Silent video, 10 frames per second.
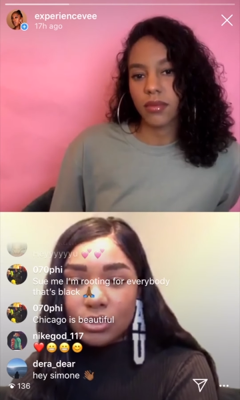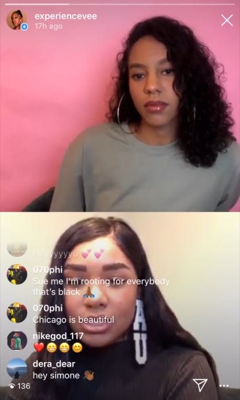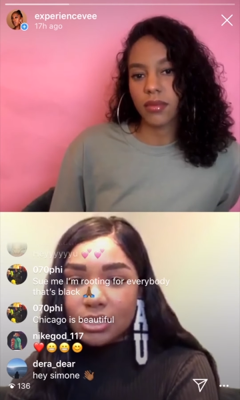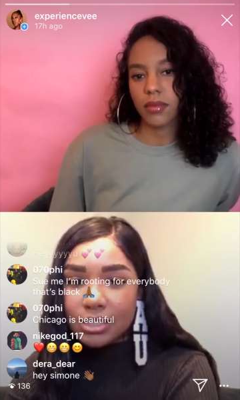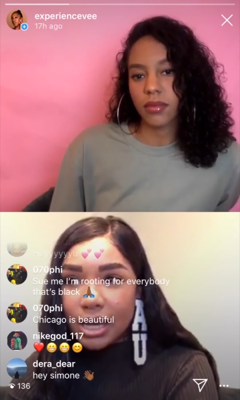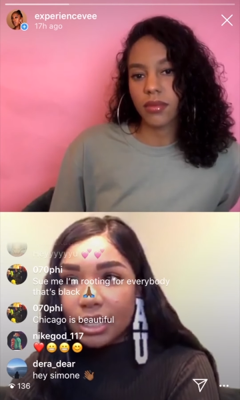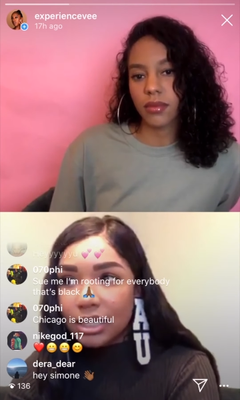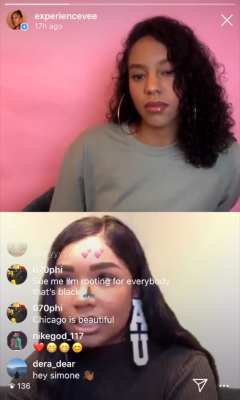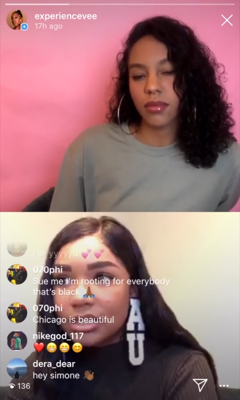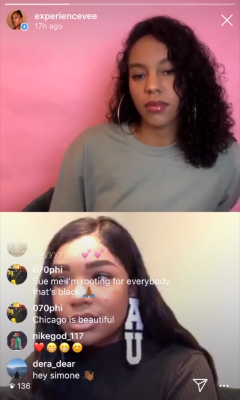Speaker 1: to stay
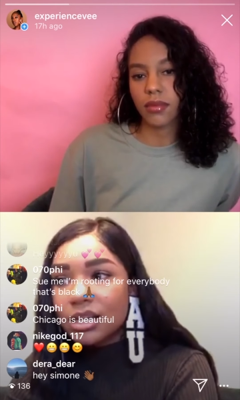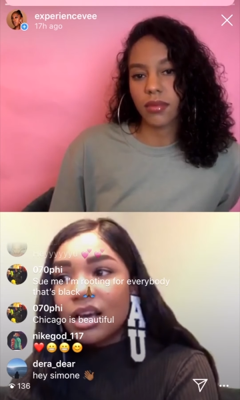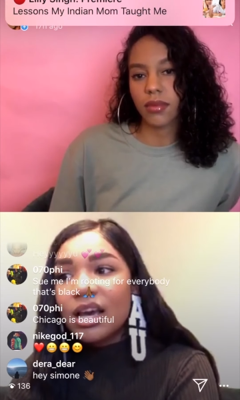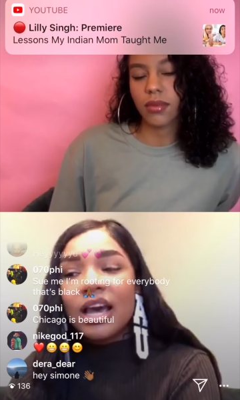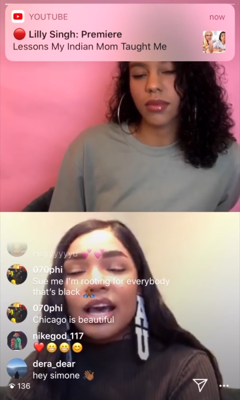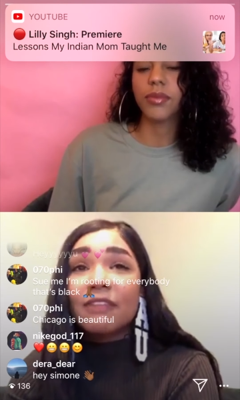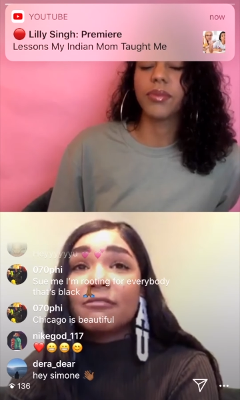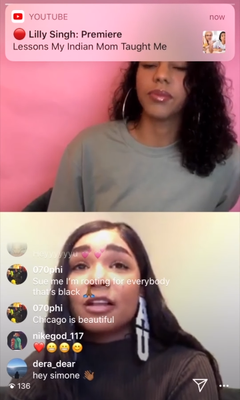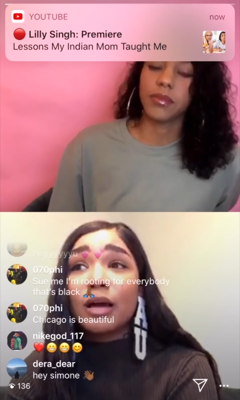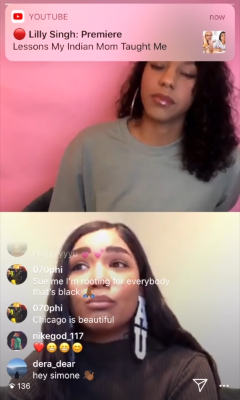East. And I
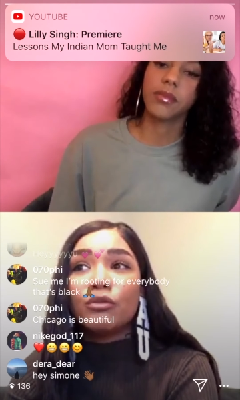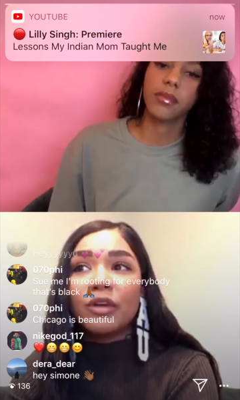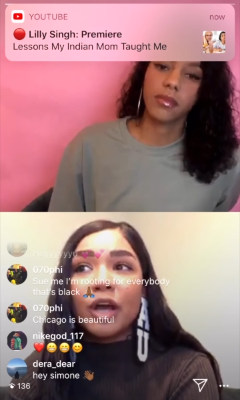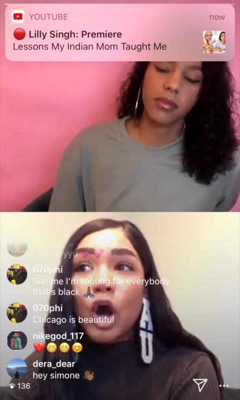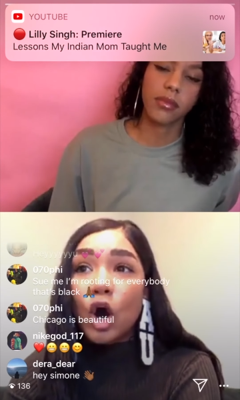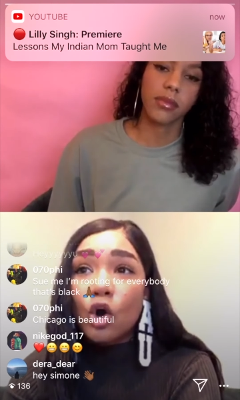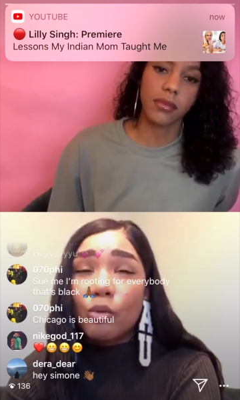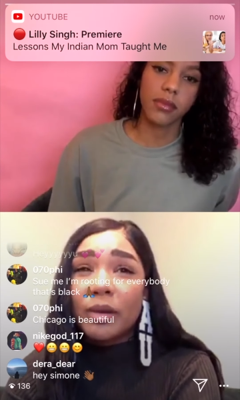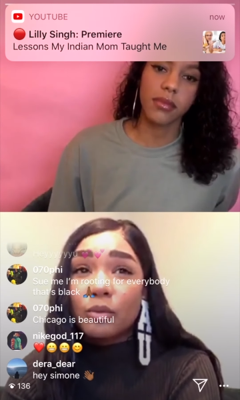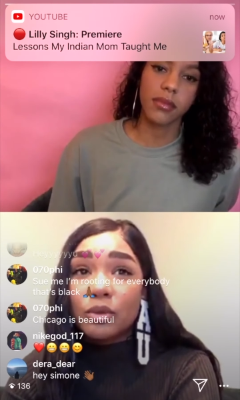feel like moving
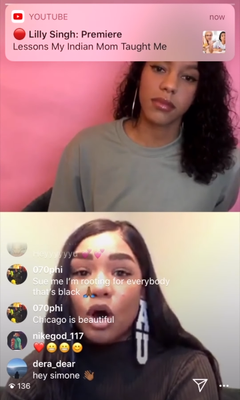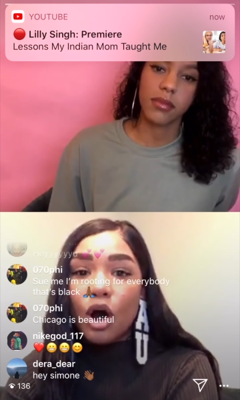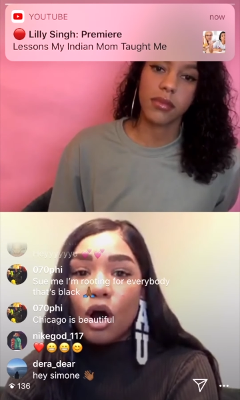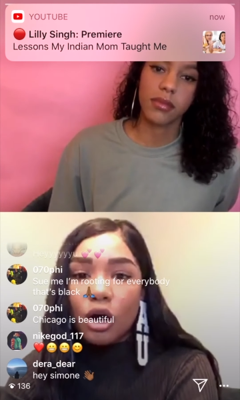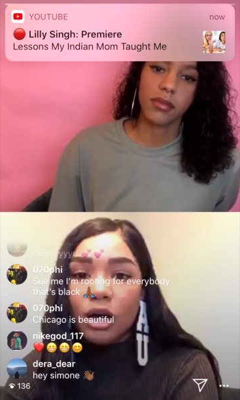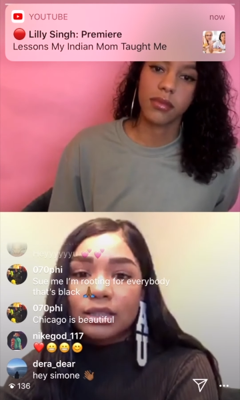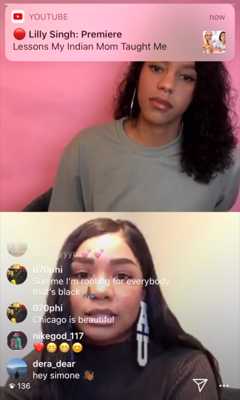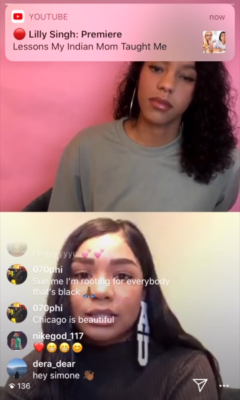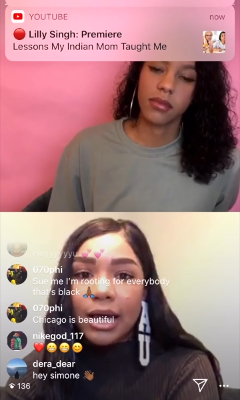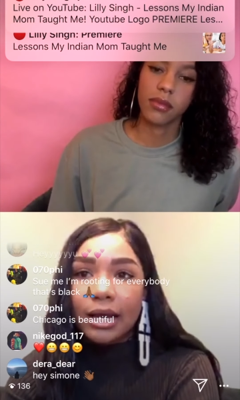home, it was hard to
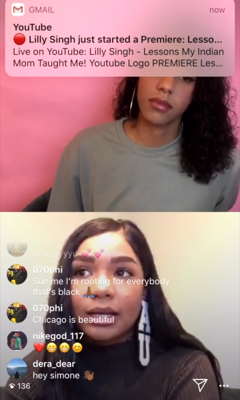like